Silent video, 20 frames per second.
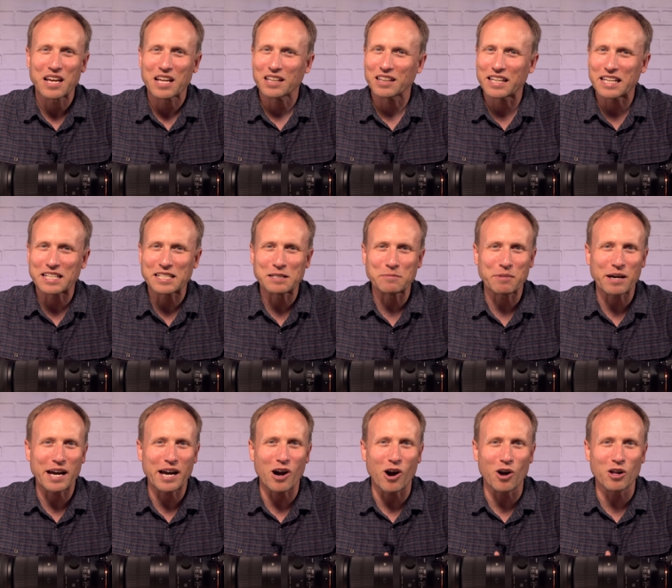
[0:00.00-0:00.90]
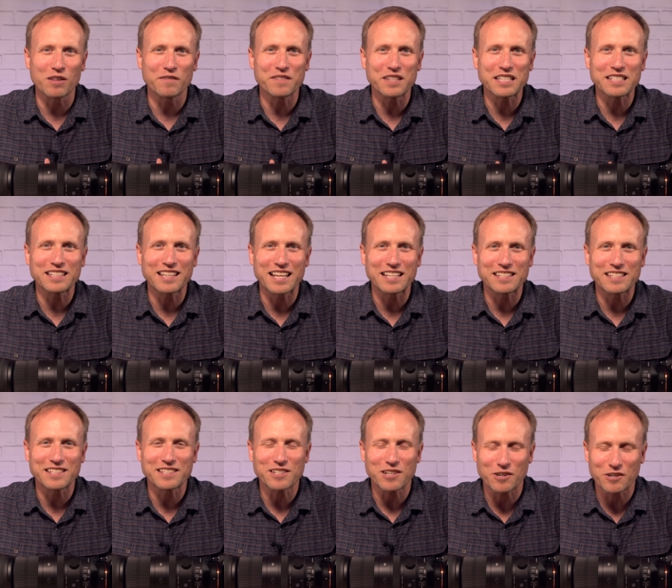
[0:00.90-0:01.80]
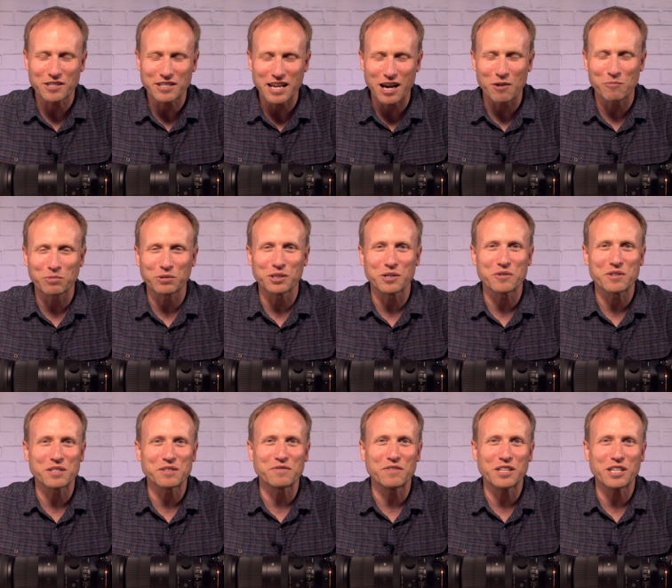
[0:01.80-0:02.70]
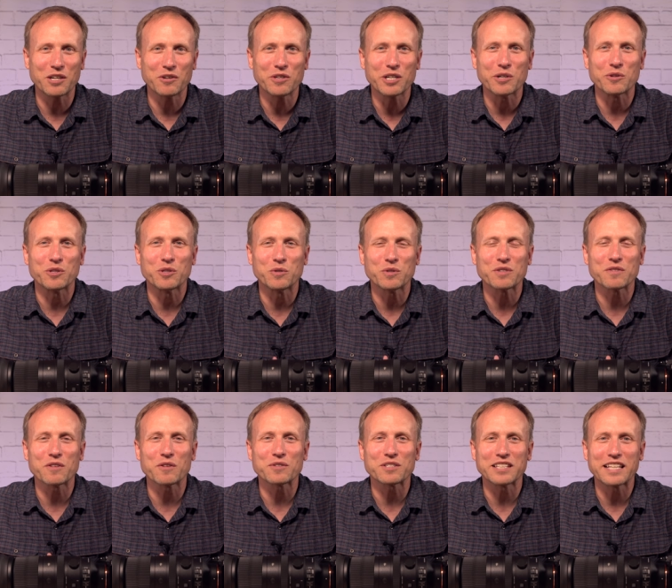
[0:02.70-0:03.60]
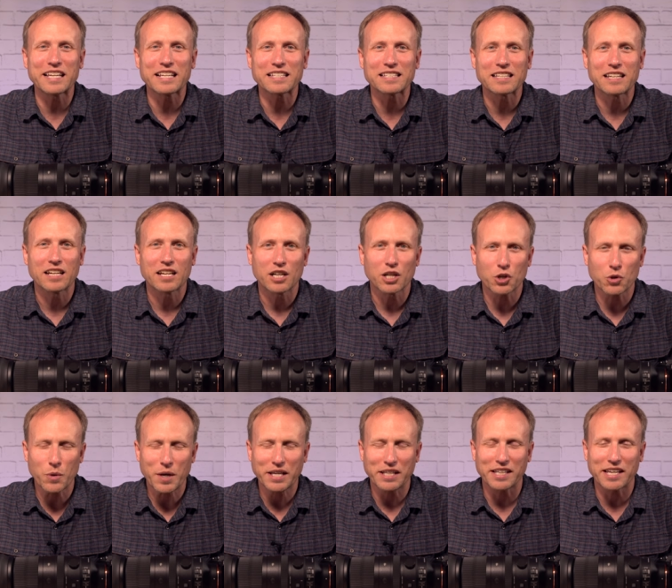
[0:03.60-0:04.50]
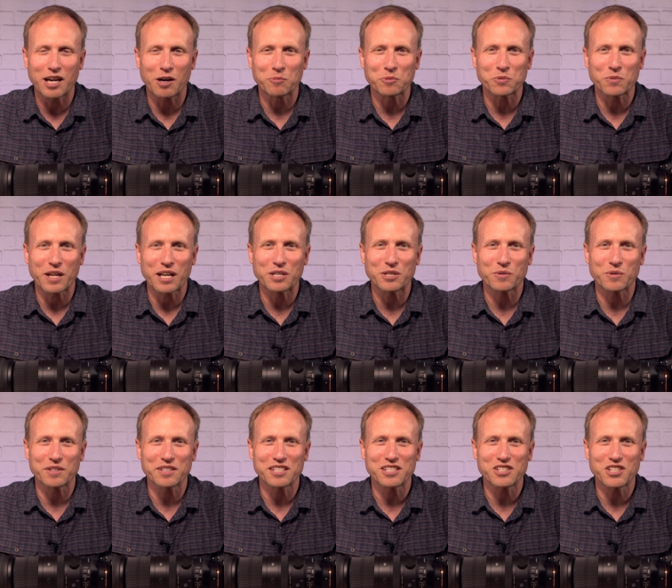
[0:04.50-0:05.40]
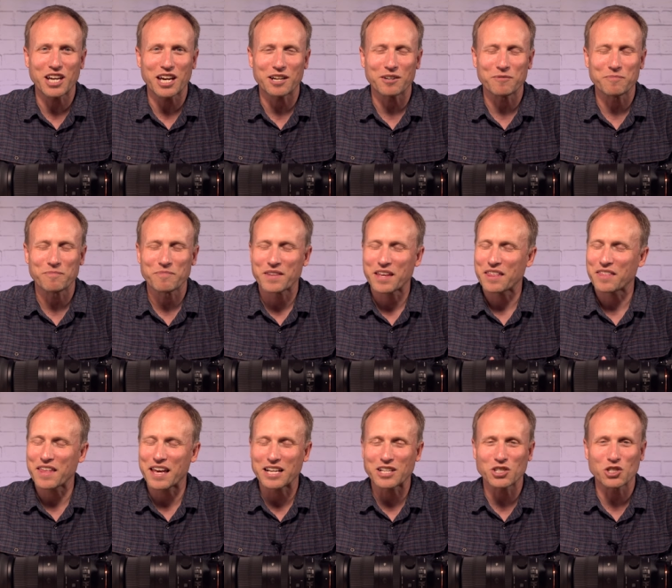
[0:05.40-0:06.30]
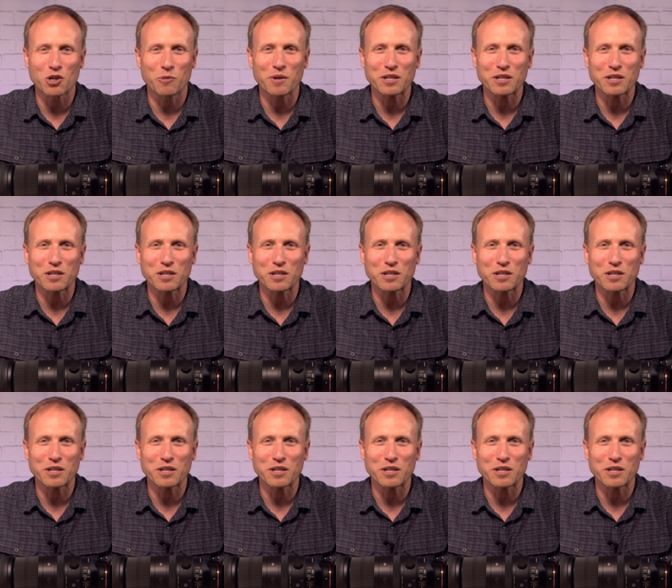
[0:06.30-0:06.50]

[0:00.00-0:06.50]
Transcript: Links to buy all of these lenses are down below this video. Your use of those links greatly helps what I do on this channel. Thanks so